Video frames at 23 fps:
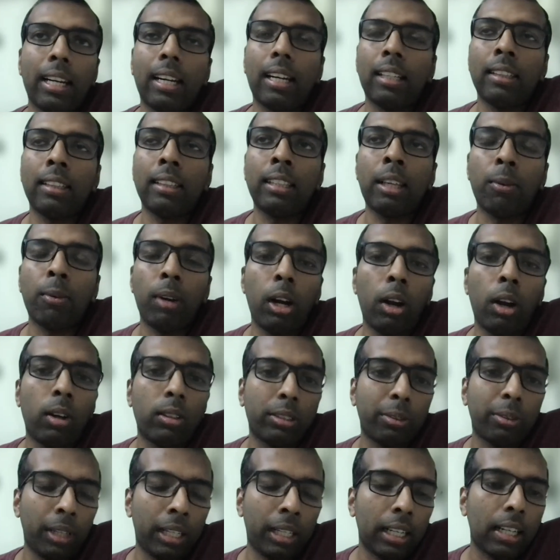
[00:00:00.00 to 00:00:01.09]
there were lots of
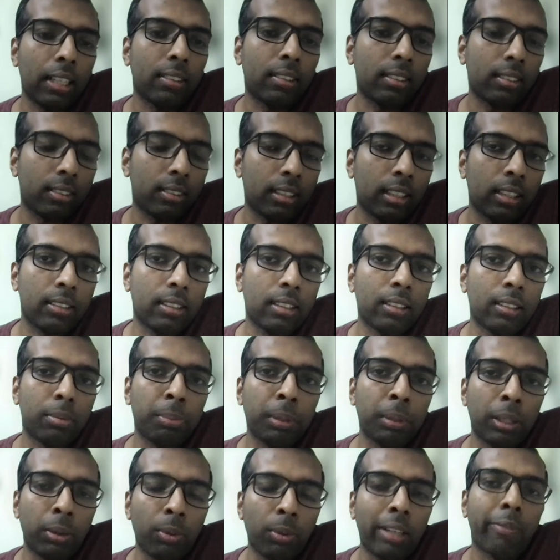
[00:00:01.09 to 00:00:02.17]
inconsistencies
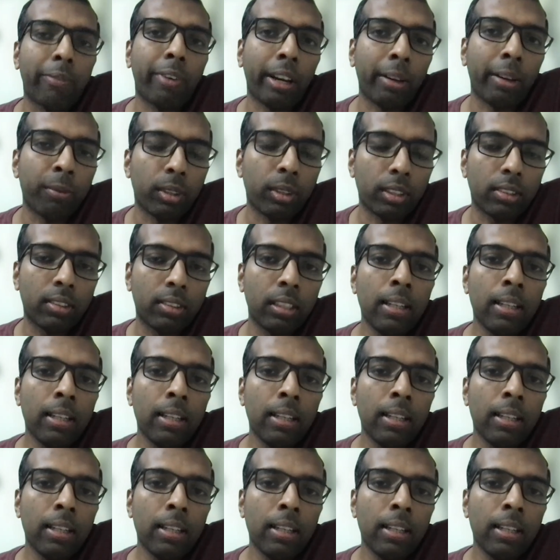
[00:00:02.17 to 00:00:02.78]
between frameworks.